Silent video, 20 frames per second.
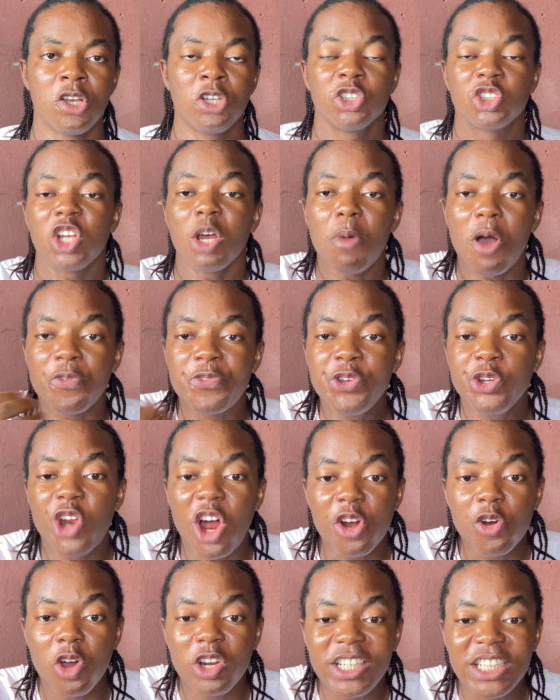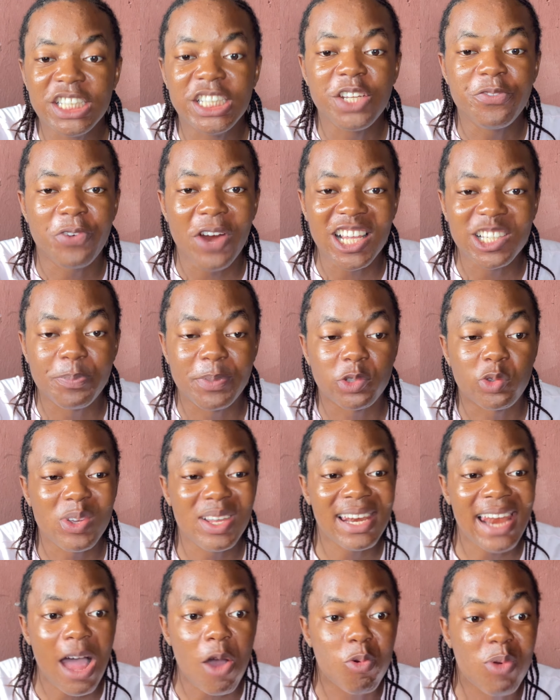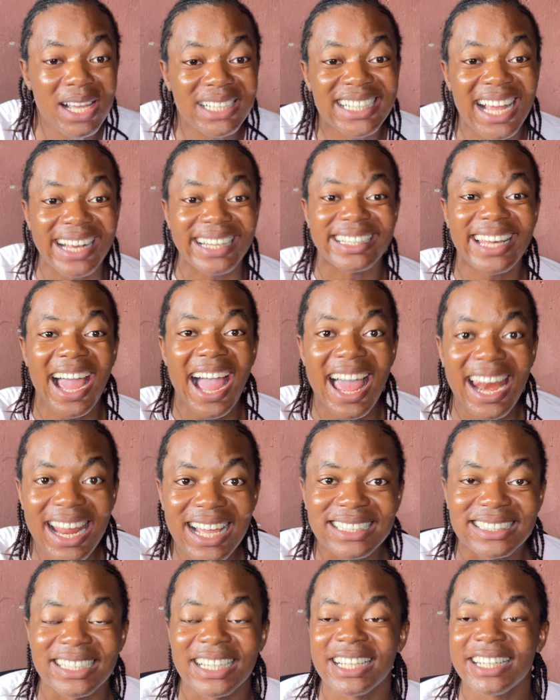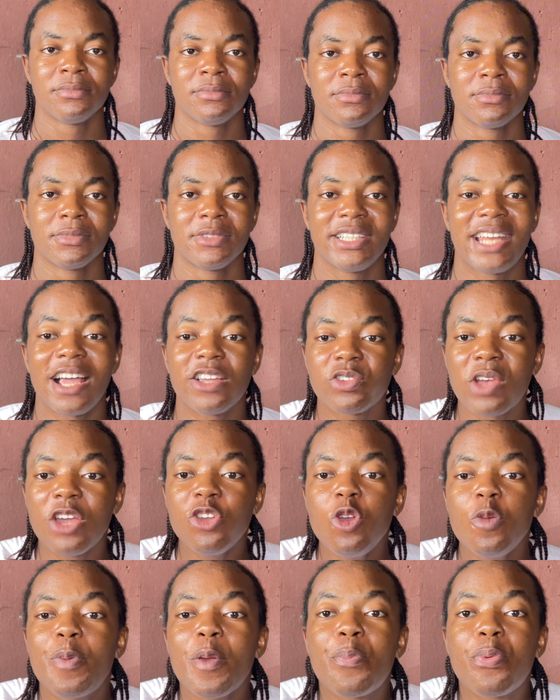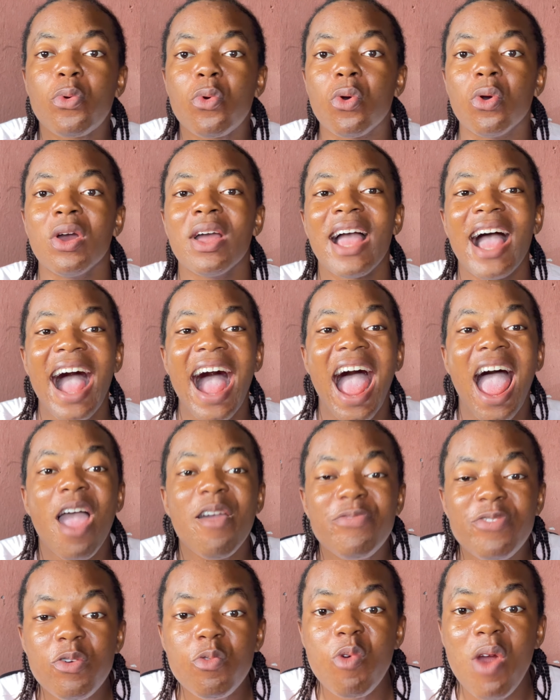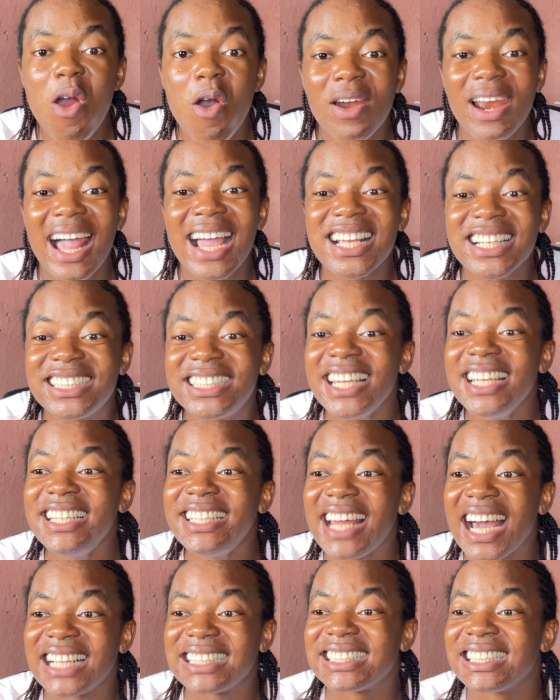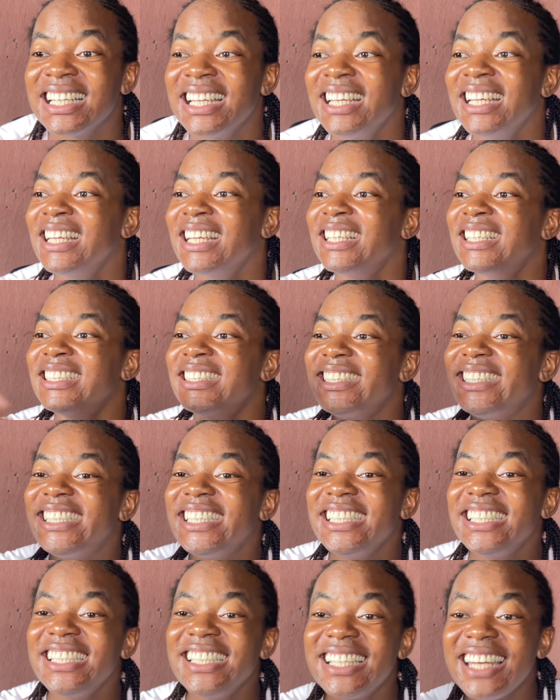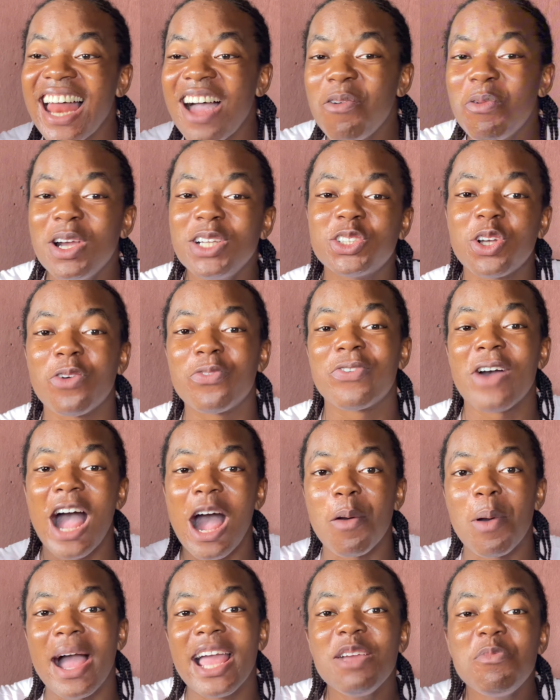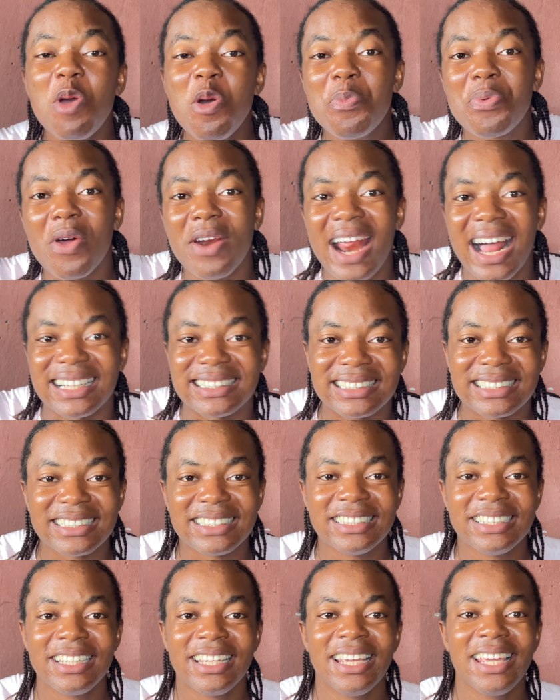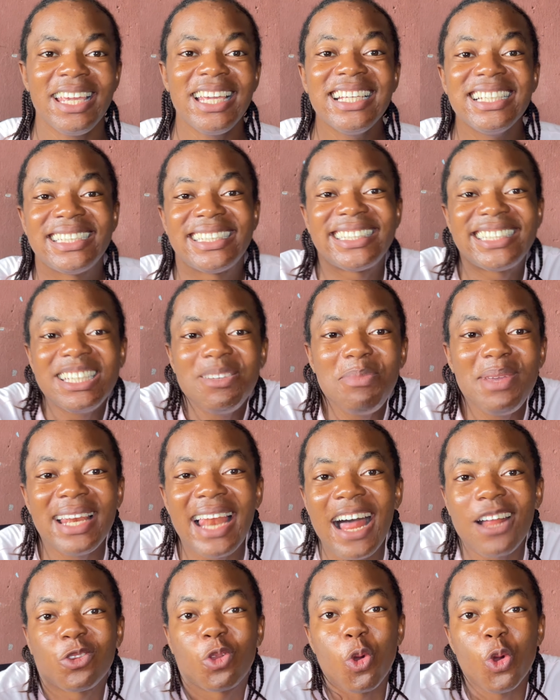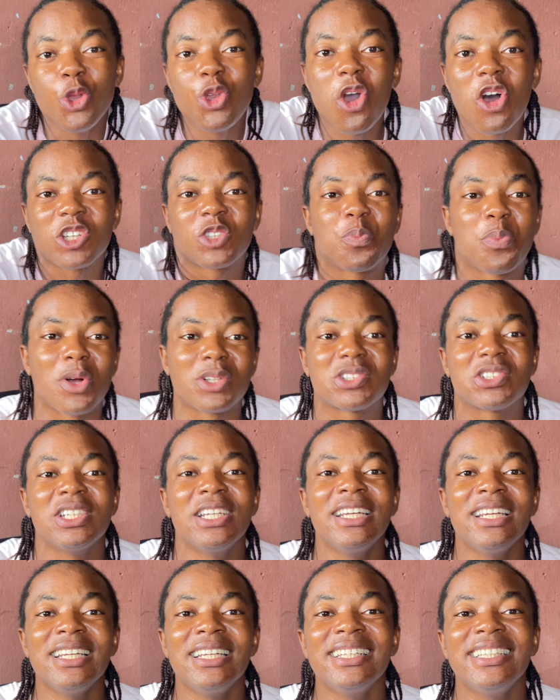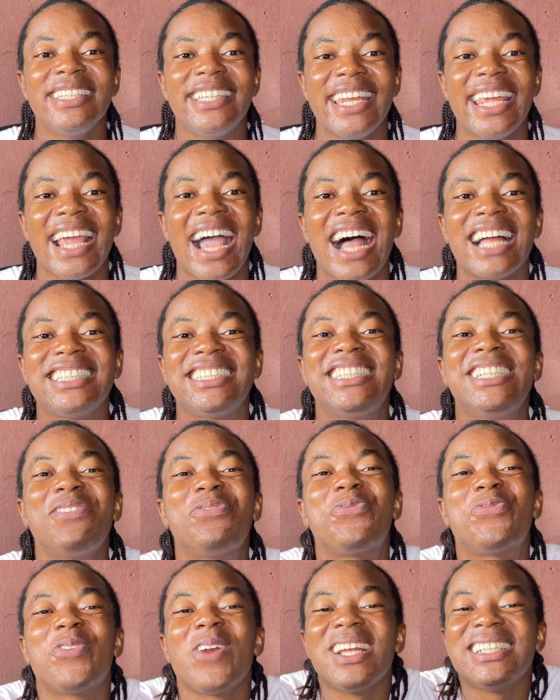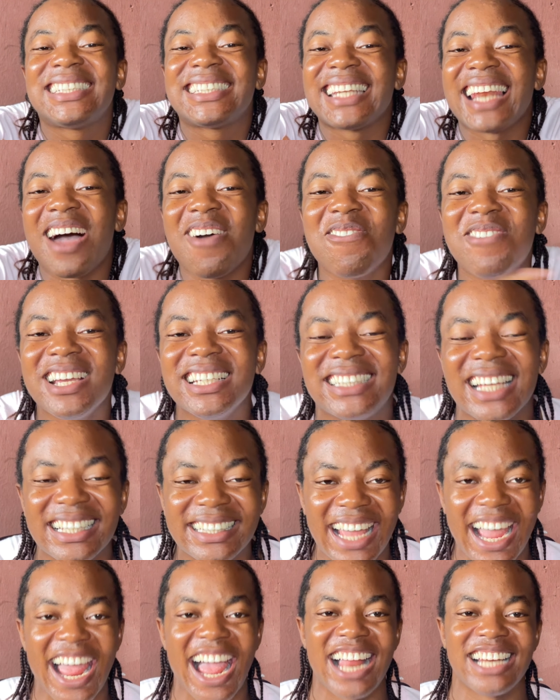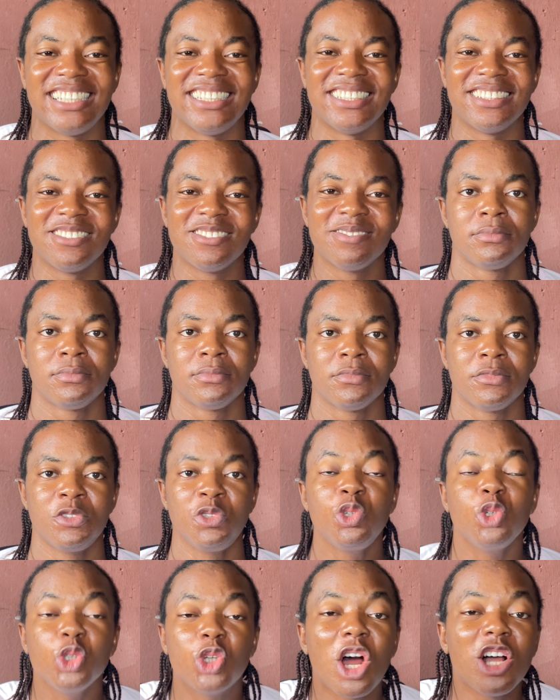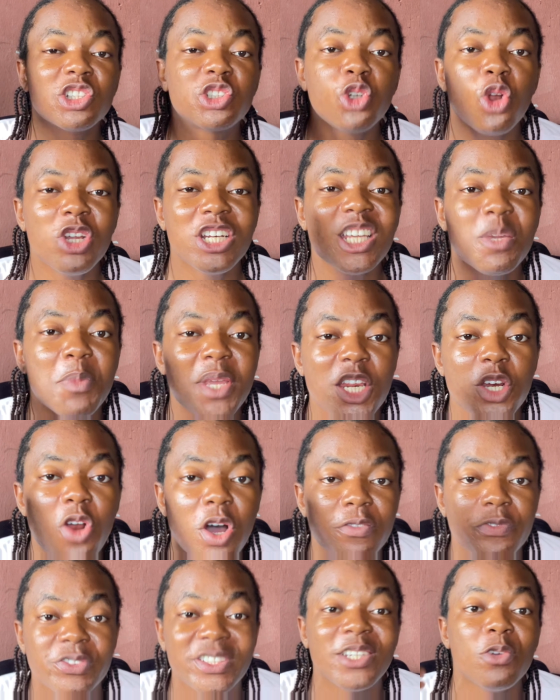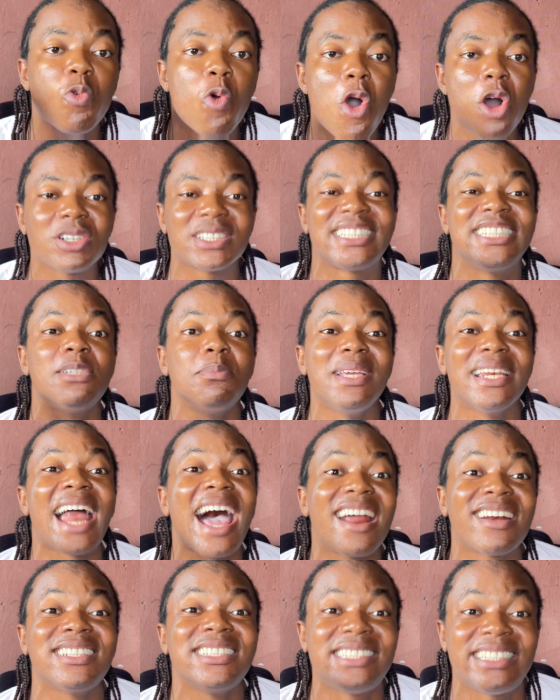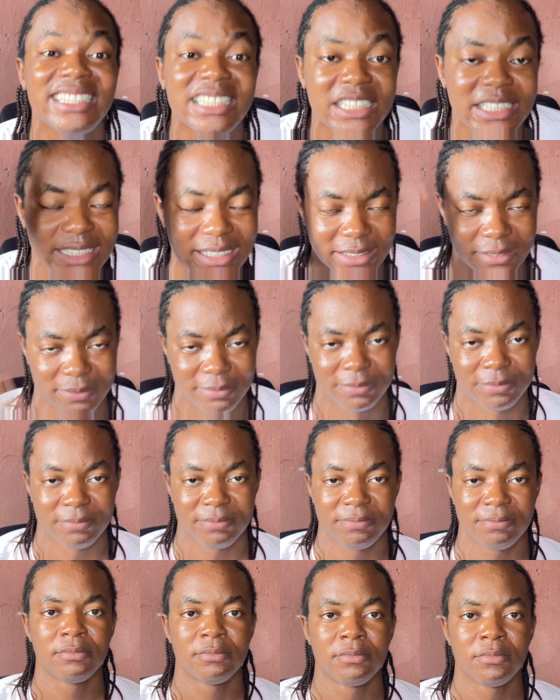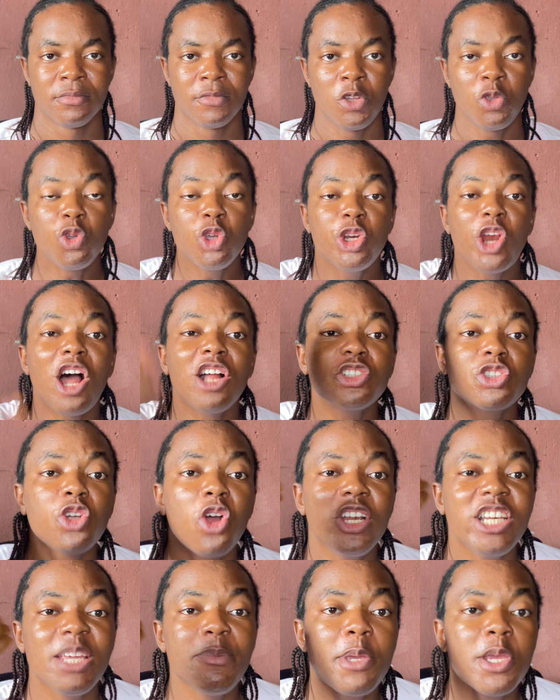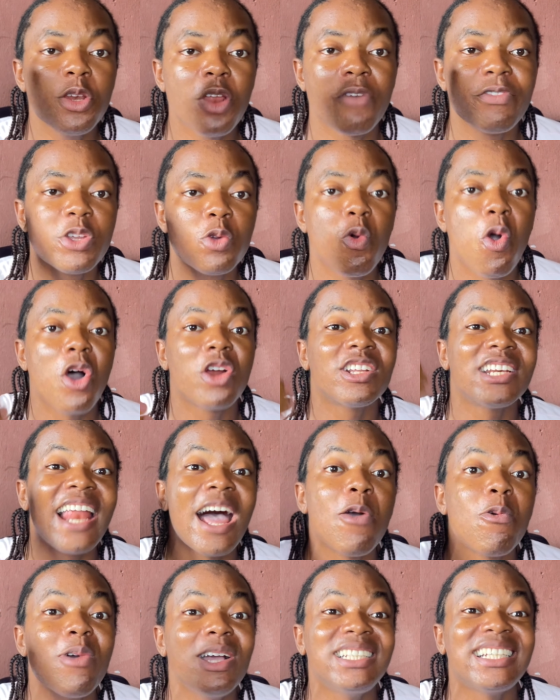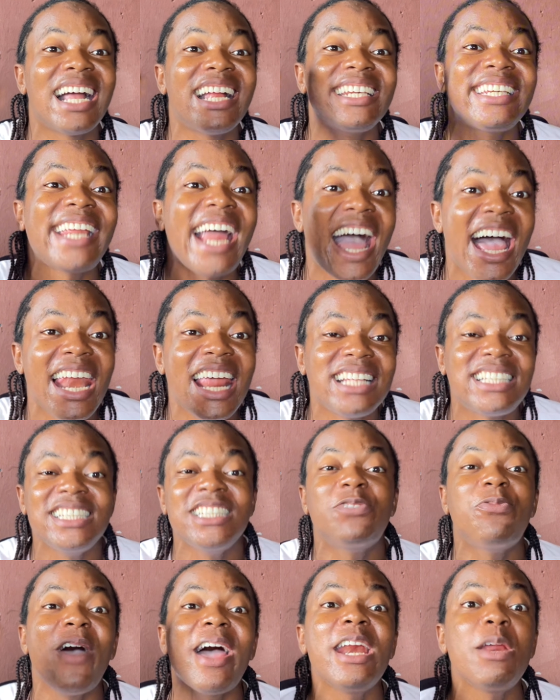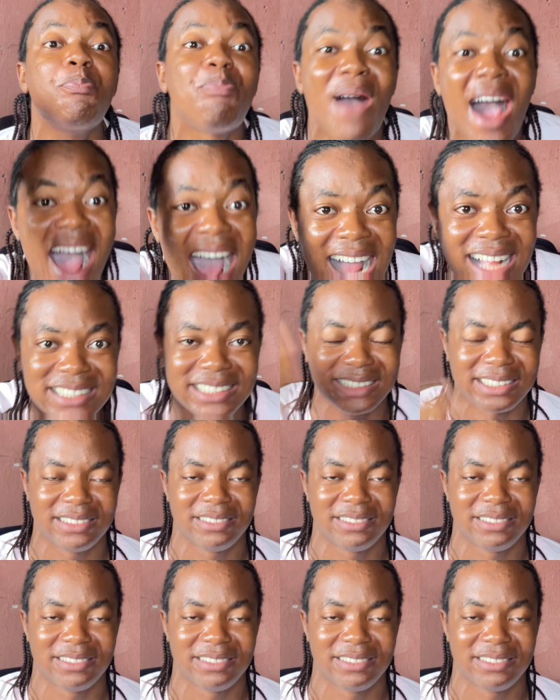Some of you don't know the difference between language and dialect. That's why you people are everywhere online saying that the language of our Igbo brothers is similar to yours, but they are different language entirely. You don't know the meaning of the word similarity. You don't know the meaning of the word language and dialect. It's very bad.